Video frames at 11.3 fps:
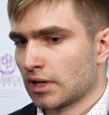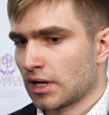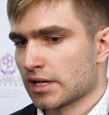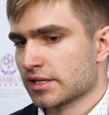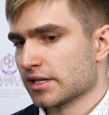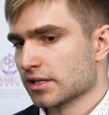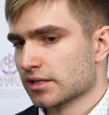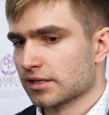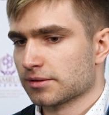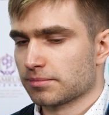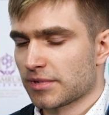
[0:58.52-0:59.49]
I think
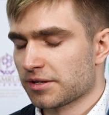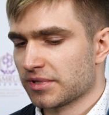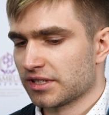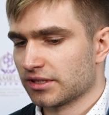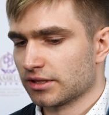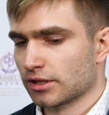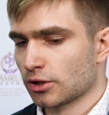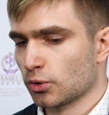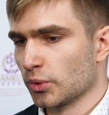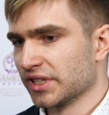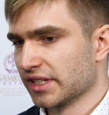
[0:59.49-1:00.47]
that maybe
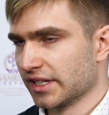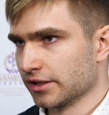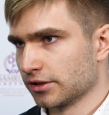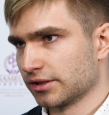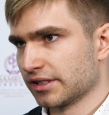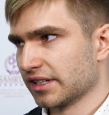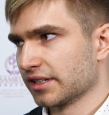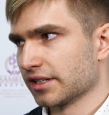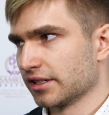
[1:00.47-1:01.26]
queen eight take